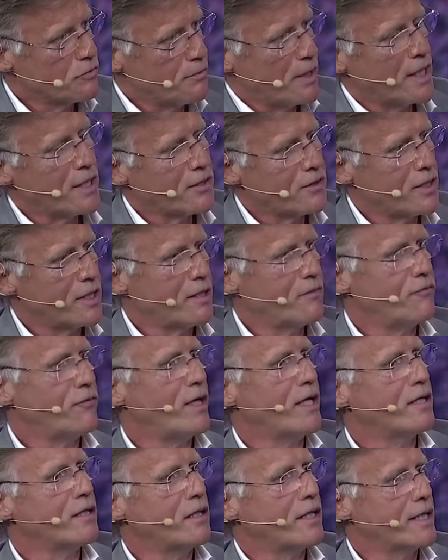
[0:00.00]
to make the
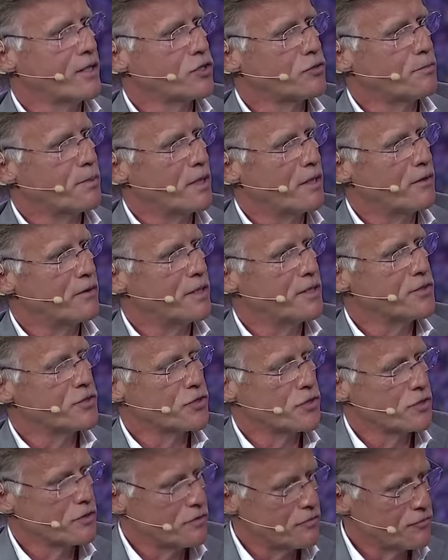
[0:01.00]
final
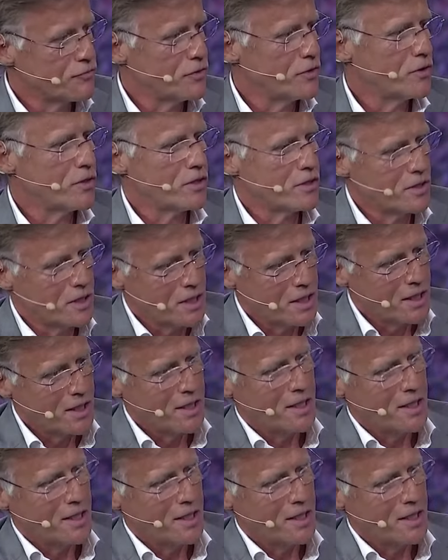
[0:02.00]
experience for